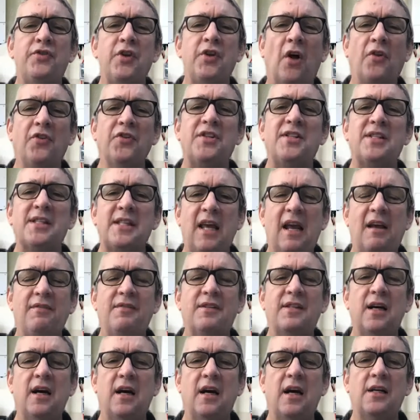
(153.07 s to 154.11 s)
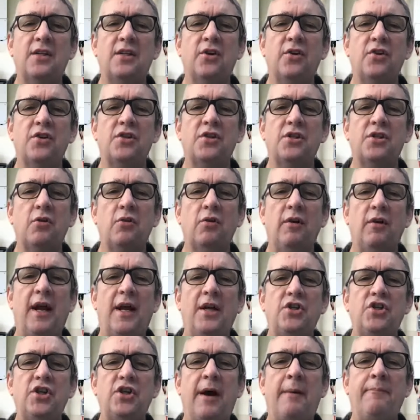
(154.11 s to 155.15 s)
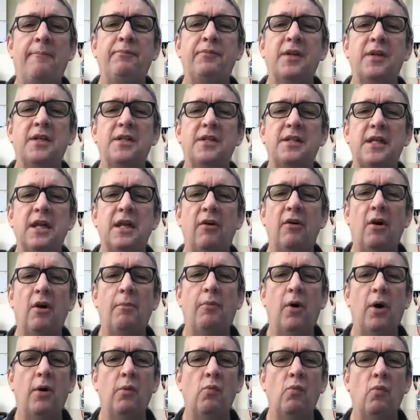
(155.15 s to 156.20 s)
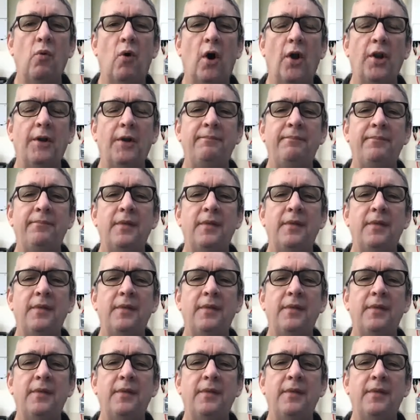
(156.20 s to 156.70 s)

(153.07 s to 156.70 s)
on the safe side, on a solar AGM, 0.1